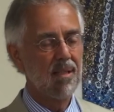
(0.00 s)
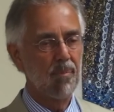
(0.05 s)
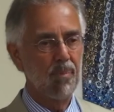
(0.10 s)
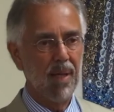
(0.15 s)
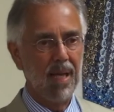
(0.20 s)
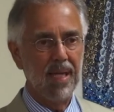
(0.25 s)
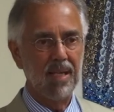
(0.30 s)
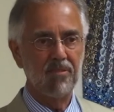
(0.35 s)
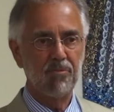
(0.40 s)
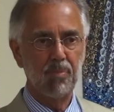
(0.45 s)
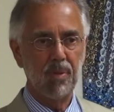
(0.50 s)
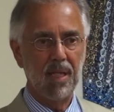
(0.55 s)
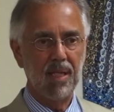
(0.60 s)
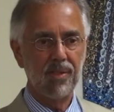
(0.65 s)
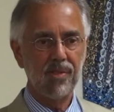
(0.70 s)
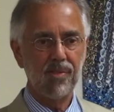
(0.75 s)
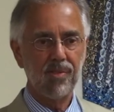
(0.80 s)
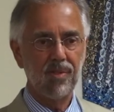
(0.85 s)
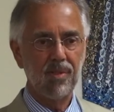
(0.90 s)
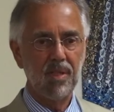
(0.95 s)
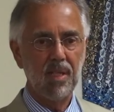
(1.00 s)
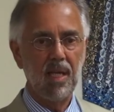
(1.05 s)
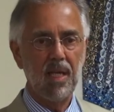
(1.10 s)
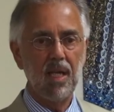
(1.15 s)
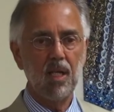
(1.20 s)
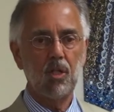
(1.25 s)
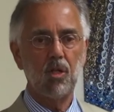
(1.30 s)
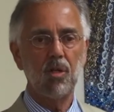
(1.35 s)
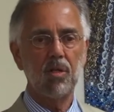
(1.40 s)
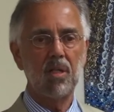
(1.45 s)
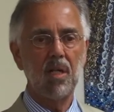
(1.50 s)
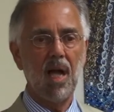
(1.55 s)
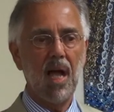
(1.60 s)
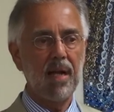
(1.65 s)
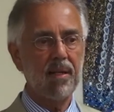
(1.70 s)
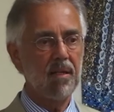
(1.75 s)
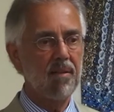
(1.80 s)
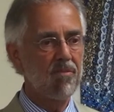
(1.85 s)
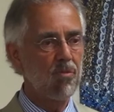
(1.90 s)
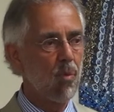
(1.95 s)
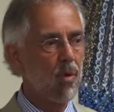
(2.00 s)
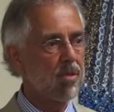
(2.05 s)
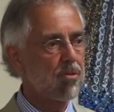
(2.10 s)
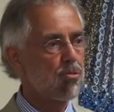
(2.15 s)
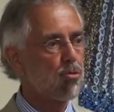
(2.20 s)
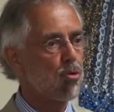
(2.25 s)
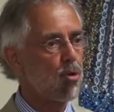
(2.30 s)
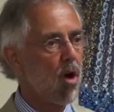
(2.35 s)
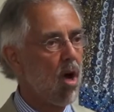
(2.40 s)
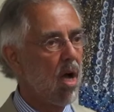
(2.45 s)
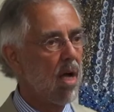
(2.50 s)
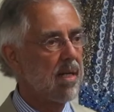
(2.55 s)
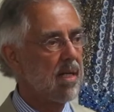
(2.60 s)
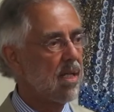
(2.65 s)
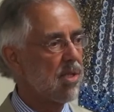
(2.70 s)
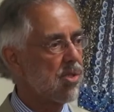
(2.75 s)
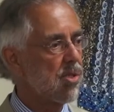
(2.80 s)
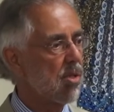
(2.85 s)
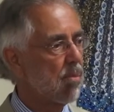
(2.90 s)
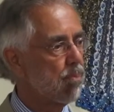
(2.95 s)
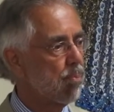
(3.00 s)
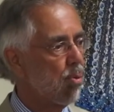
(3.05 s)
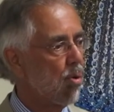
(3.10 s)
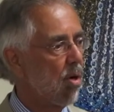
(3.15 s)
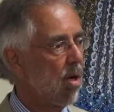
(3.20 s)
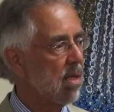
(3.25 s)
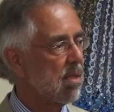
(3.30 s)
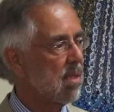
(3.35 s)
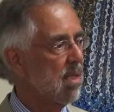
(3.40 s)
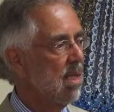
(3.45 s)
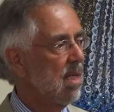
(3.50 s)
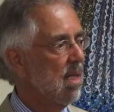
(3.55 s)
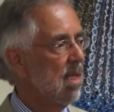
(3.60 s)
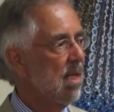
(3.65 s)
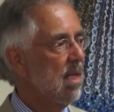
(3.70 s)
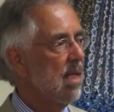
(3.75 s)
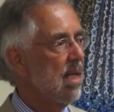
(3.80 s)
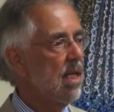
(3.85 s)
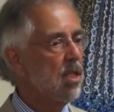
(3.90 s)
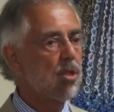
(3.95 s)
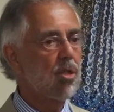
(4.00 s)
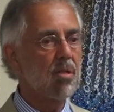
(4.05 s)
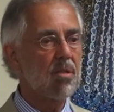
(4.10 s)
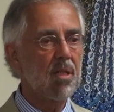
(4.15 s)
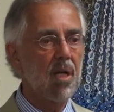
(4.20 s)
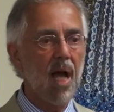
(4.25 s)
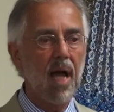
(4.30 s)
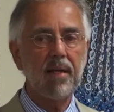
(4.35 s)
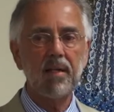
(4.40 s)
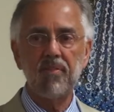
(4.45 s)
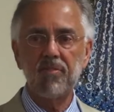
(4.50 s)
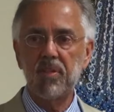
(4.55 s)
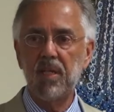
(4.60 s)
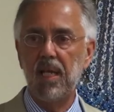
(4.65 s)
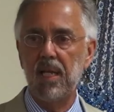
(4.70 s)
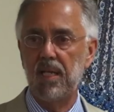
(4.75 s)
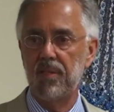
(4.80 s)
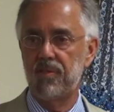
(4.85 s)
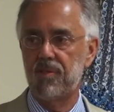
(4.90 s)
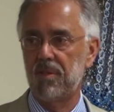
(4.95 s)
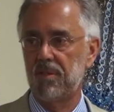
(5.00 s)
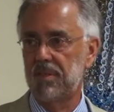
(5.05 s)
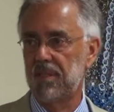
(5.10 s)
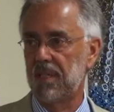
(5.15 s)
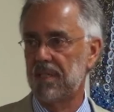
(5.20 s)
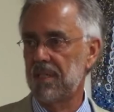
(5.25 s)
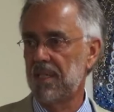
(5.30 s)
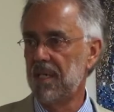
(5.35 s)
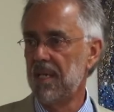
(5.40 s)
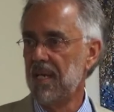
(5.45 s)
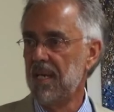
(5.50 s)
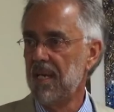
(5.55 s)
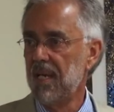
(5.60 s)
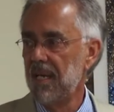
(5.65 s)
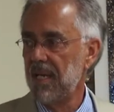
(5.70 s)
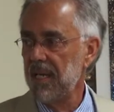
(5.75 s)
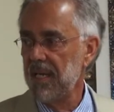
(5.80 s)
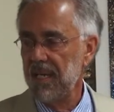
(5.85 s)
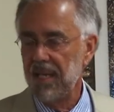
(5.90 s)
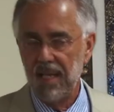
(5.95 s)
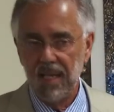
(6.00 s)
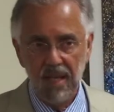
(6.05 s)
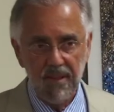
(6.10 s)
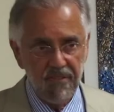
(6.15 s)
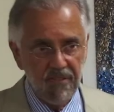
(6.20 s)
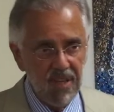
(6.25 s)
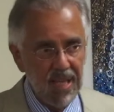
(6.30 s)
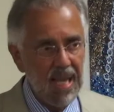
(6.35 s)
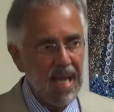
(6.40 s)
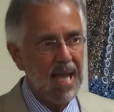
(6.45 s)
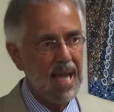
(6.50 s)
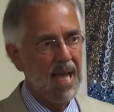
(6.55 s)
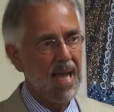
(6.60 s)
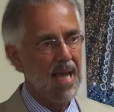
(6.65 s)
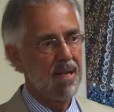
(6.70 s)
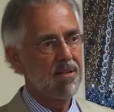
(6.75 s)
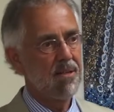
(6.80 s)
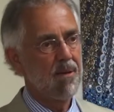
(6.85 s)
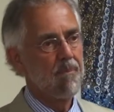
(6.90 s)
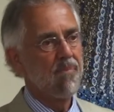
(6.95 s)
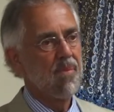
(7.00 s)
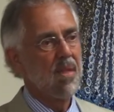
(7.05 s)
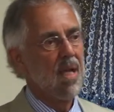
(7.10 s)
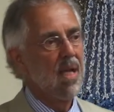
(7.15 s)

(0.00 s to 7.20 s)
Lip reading: the Bay of Pigs. He could not have withdrawn his support. He could not have canceled it. If he had,